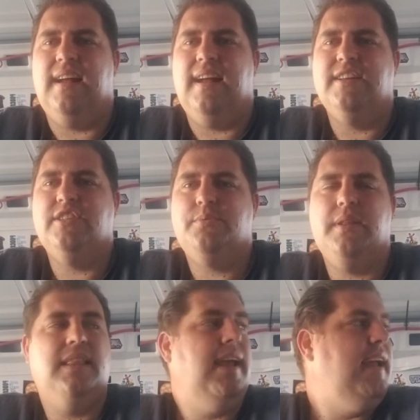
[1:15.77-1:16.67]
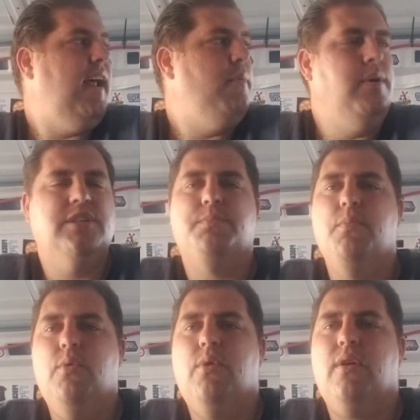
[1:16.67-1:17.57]
I just really like it. I wish
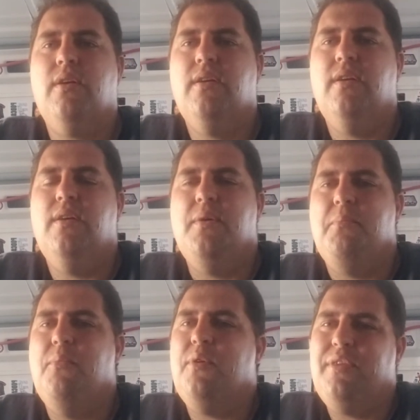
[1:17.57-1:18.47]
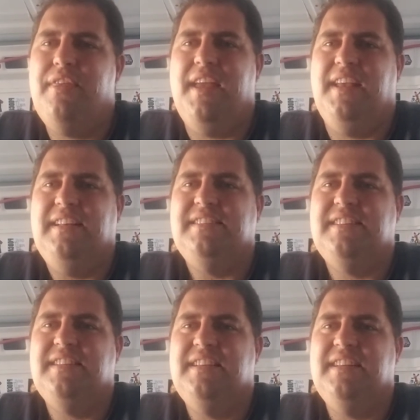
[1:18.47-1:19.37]
more more
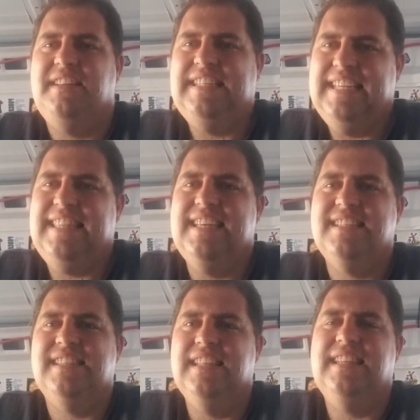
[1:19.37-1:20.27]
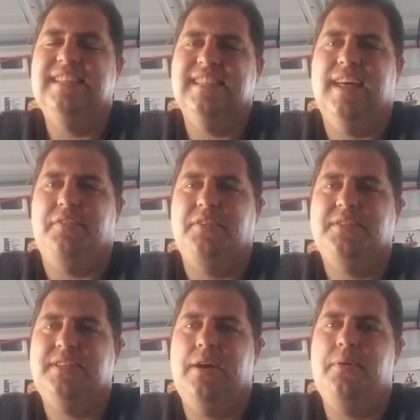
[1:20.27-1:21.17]
things did this this level.
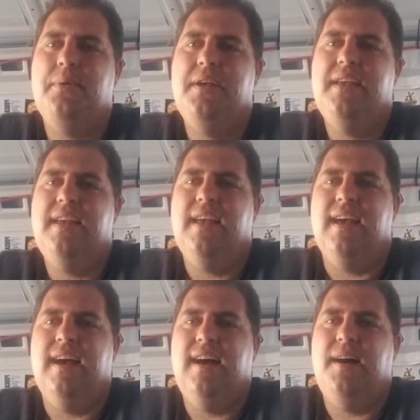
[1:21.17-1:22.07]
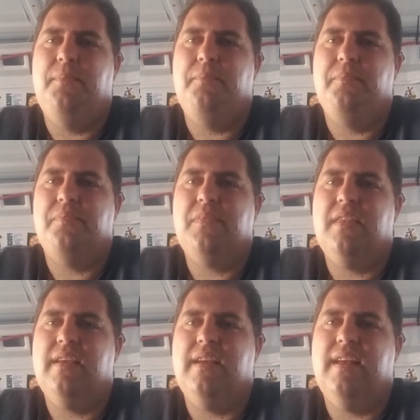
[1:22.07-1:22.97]
So um,
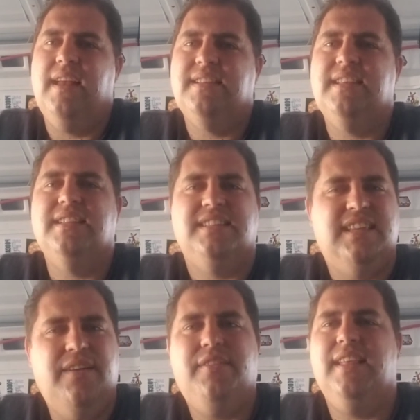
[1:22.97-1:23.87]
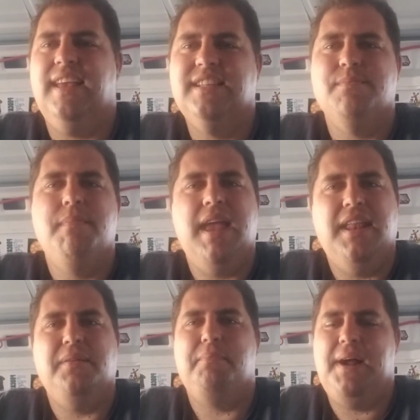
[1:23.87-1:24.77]
it's it's definitely it's
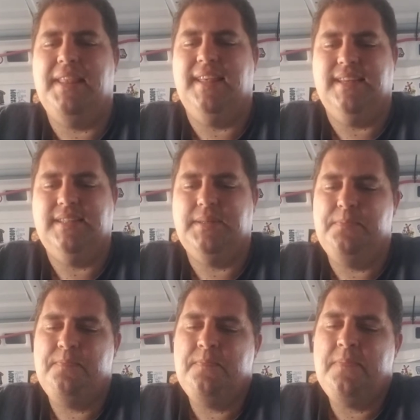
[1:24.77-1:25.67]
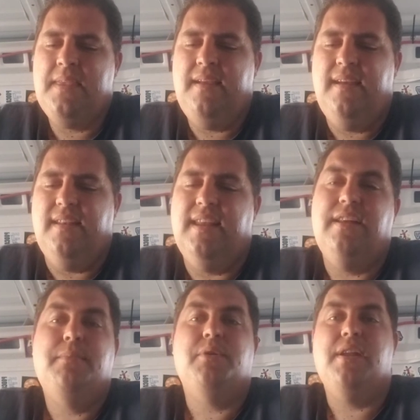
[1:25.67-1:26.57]
made my list. Now,
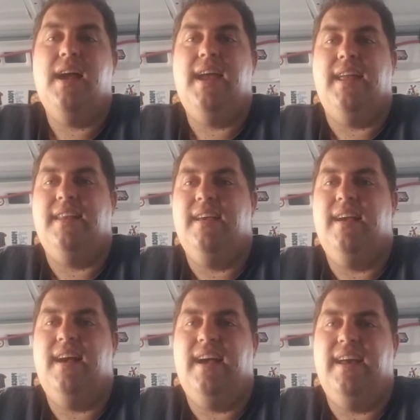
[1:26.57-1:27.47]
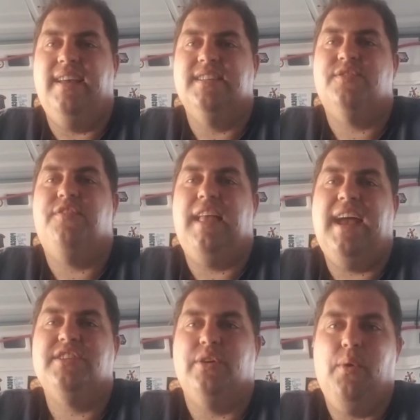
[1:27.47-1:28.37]
number nine uh, is
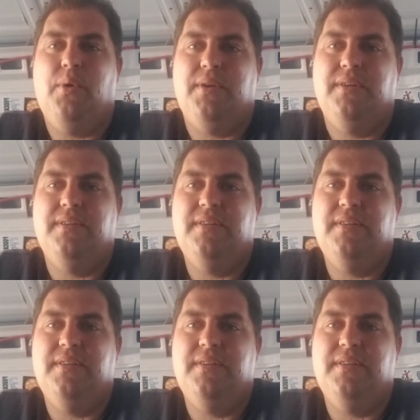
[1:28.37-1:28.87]
Flash Gordon.